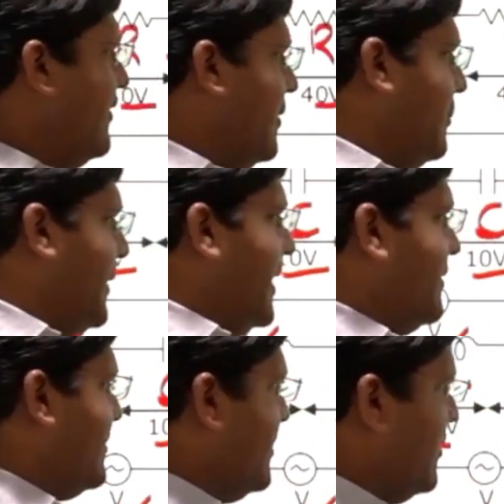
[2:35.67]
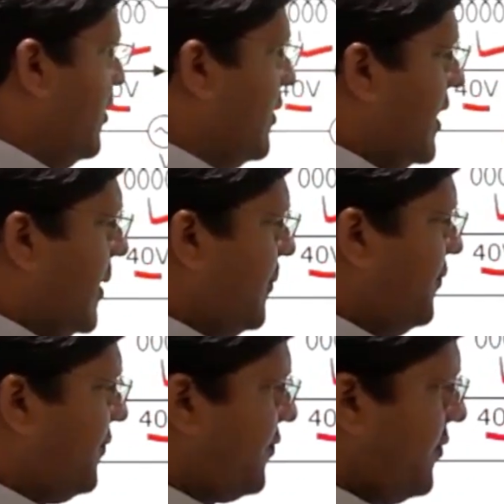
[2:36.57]
of impedance.
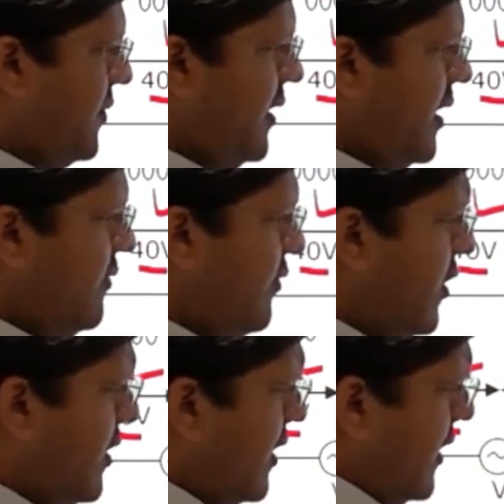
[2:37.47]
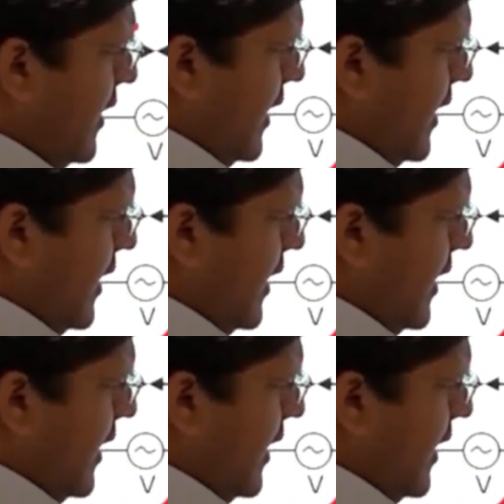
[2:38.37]
Okay. For